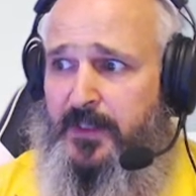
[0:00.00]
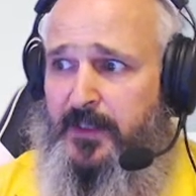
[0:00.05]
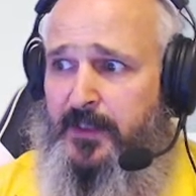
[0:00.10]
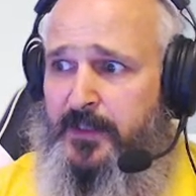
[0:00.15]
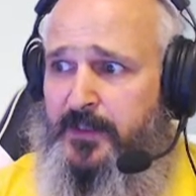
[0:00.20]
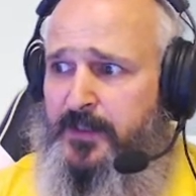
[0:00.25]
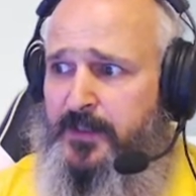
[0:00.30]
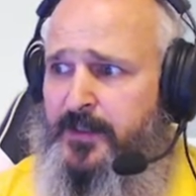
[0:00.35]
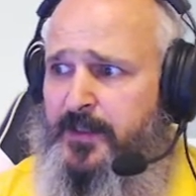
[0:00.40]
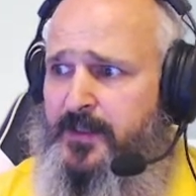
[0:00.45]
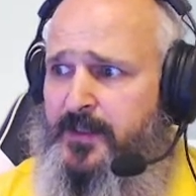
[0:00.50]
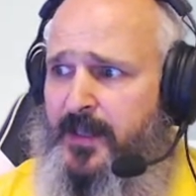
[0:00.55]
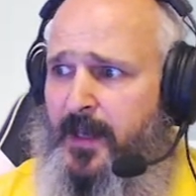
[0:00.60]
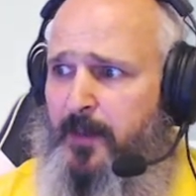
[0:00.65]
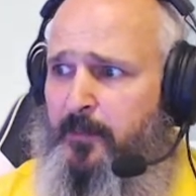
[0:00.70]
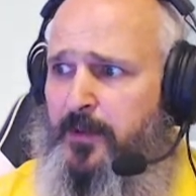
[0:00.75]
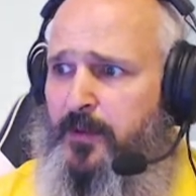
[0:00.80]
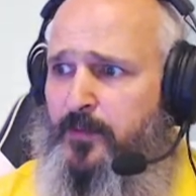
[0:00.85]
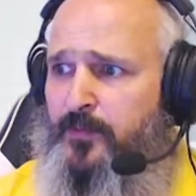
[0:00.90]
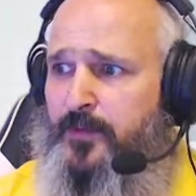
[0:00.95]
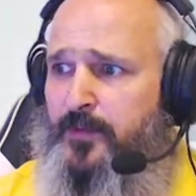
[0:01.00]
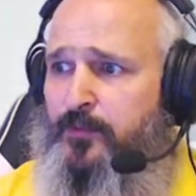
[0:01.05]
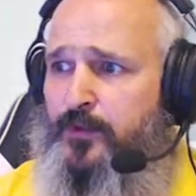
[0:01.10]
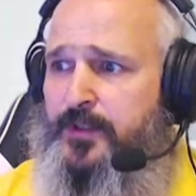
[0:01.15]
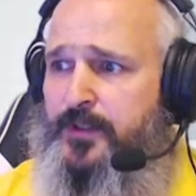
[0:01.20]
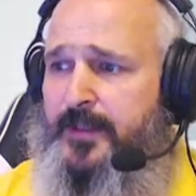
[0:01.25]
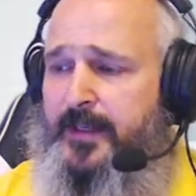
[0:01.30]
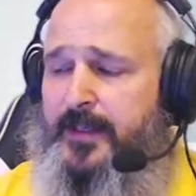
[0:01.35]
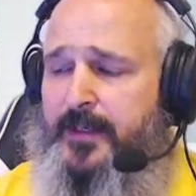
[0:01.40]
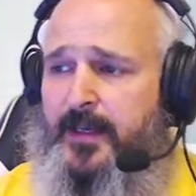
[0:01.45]
In this example, we
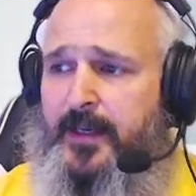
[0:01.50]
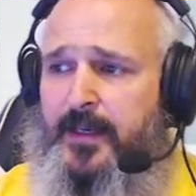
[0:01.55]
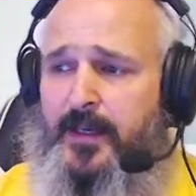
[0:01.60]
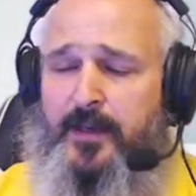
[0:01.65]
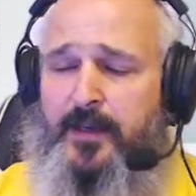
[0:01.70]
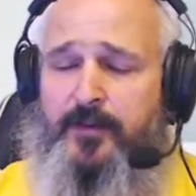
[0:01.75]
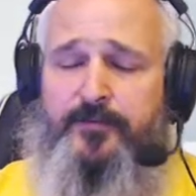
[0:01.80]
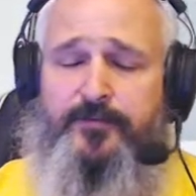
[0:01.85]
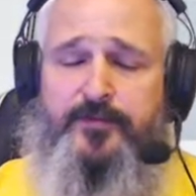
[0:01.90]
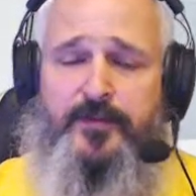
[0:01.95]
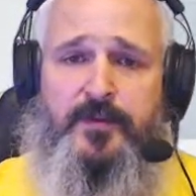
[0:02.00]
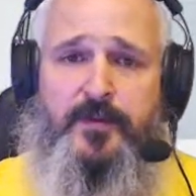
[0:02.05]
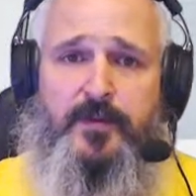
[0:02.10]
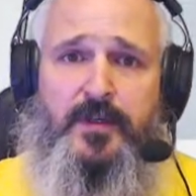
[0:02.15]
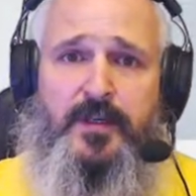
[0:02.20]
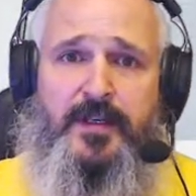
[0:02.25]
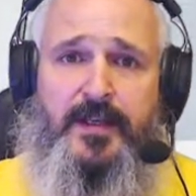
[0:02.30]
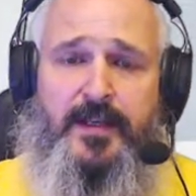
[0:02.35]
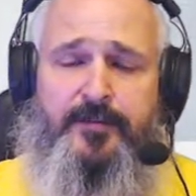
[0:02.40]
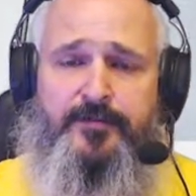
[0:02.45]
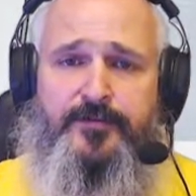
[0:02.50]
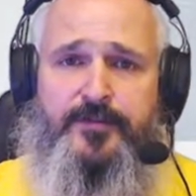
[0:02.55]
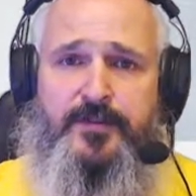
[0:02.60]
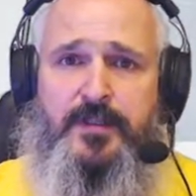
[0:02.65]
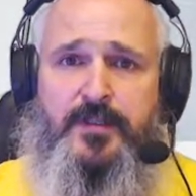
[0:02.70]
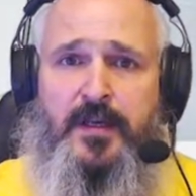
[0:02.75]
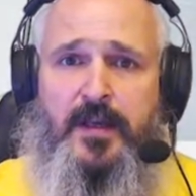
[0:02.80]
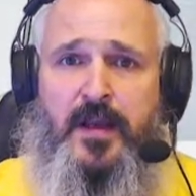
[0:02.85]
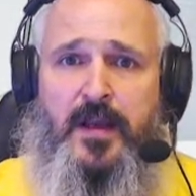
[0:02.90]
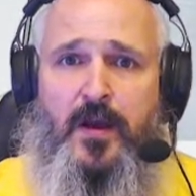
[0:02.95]
would then have left